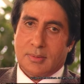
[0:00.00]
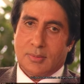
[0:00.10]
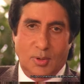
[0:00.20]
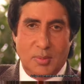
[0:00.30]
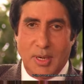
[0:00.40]

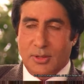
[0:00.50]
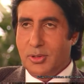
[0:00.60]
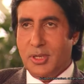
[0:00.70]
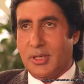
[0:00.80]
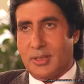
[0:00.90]
what am I
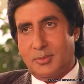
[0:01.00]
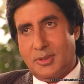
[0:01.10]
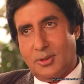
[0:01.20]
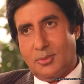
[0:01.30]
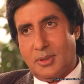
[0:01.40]
doing here? You
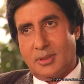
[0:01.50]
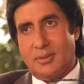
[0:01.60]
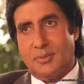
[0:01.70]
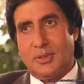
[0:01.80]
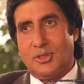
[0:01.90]
know, with
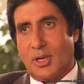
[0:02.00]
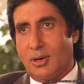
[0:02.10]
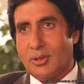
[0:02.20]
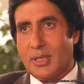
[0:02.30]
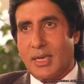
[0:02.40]
with
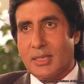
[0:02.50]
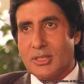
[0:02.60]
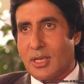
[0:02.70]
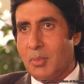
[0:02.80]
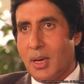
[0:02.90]
Shahrukh and
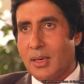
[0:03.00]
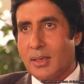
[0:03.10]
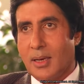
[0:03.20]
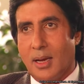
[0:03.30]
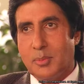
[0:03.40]
Salman
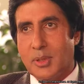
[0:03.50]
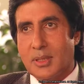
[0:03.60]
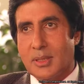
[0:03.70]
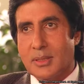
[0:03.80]
and Aamir